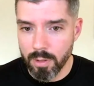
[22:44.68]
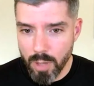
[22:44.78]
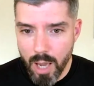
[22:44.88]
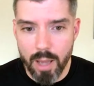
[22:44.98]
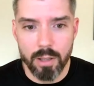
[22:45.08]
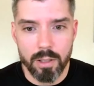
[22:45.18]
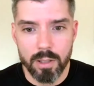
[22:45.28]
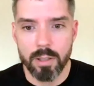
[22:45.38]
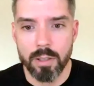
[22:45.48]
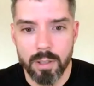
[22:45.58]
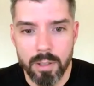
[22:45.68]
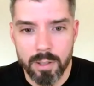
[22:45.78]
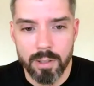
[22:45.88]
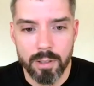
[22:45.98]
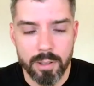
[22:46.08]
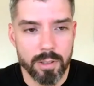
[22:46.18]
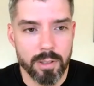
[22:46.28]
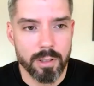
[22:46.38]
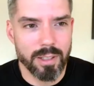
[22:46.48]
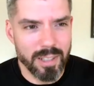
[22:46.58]
Okay.
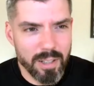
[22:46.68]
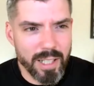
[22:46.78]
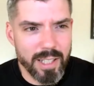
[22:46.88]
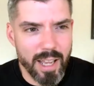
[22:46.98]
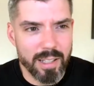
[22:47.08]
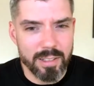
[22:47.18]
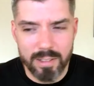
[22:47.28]
Let's live like that.